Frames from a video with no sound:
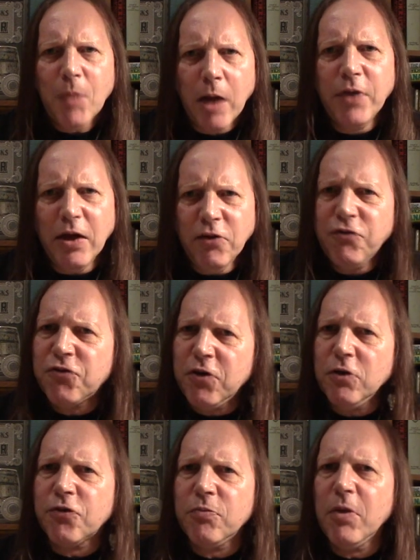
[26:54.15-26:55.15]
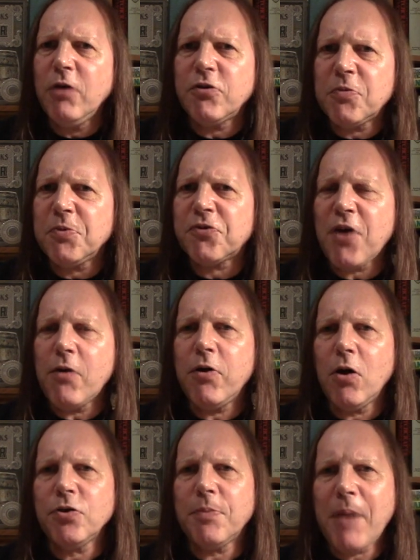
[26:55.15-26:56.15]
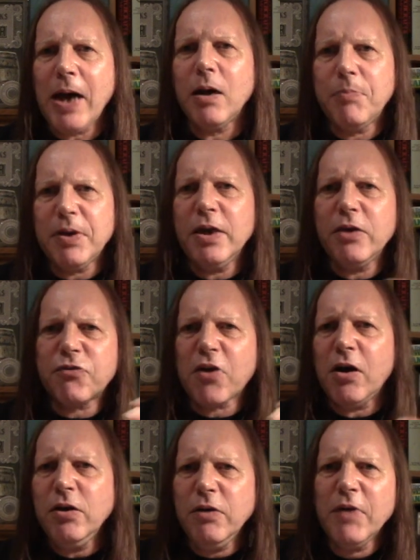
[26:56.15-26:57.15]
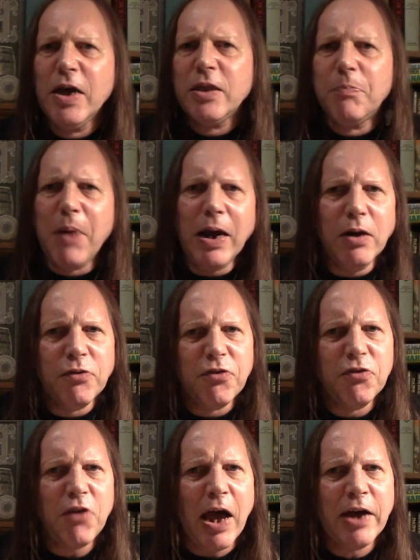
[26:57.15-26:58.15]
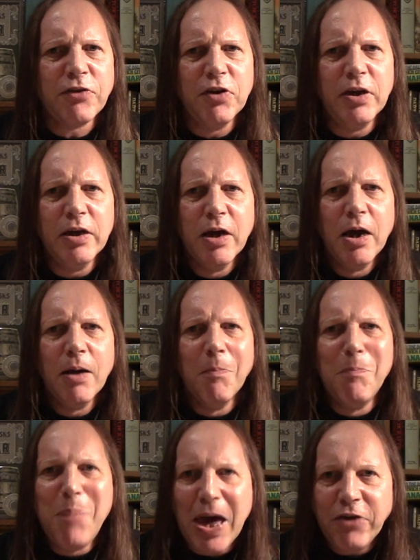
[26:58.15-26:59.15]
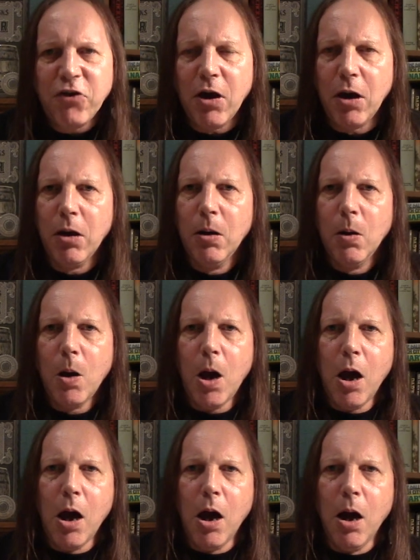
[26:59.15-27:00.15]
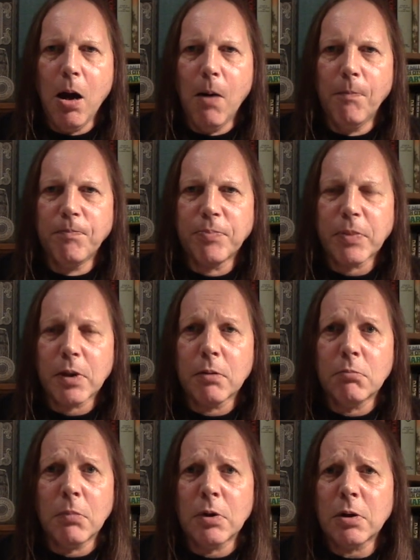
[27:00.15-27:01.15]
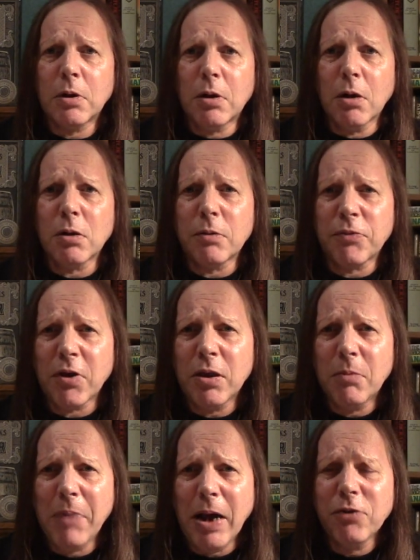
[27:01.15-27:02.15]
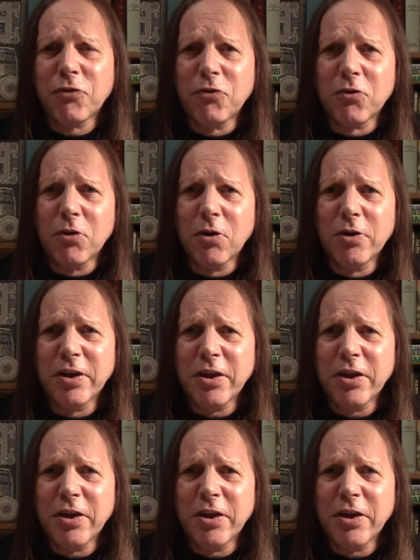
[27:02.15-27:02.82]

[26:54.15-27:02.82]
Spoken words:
there's still some noticeable sherry on the palate, but it's kind of, the balance is actually better. My God, I'm saying the balance is good on the